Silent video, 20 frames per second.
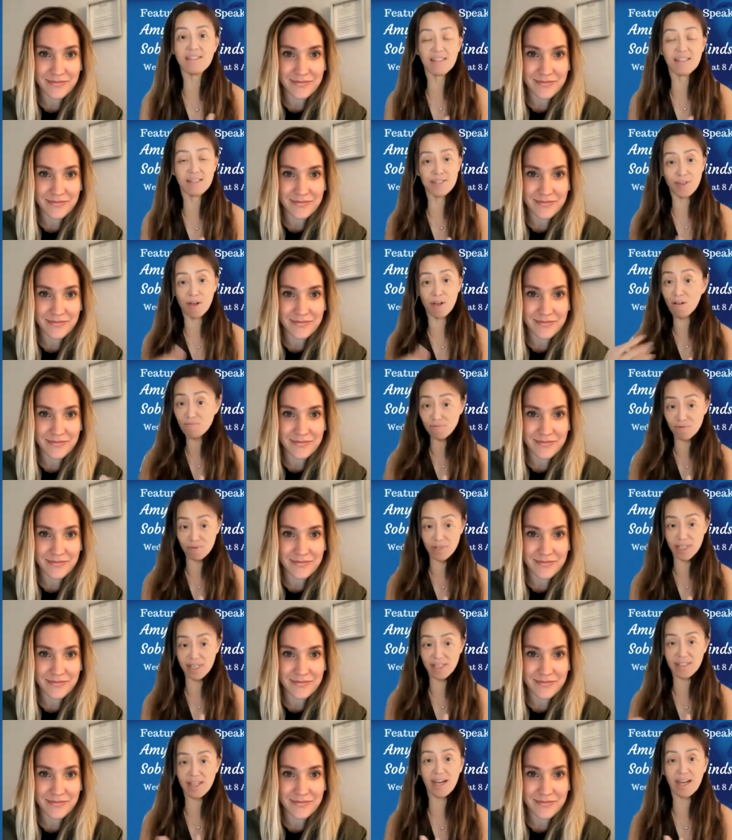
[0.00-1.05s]
Speaker 1: his own yeah.
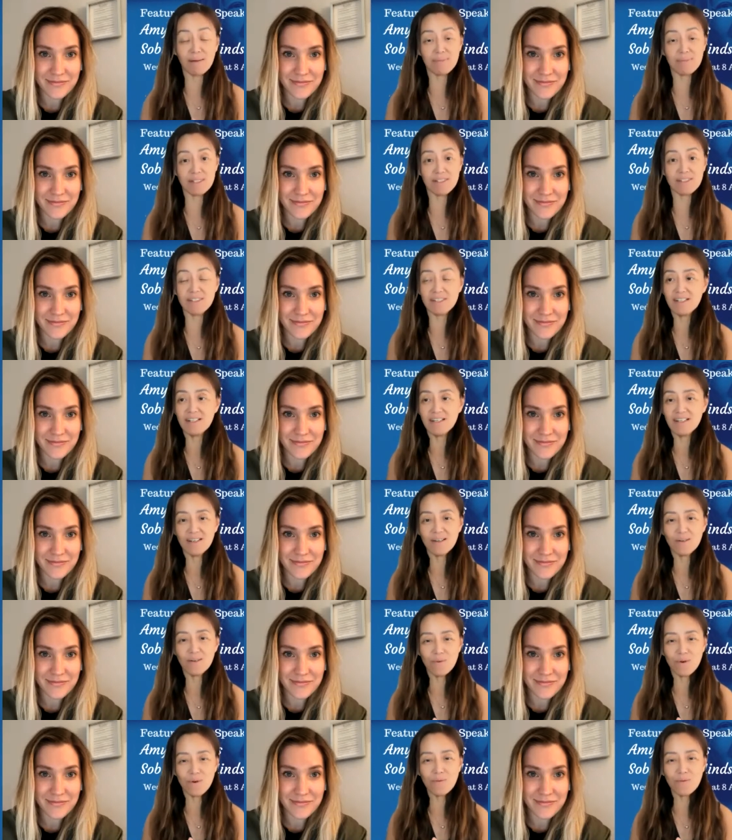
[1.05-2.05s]
drinking habit yeah.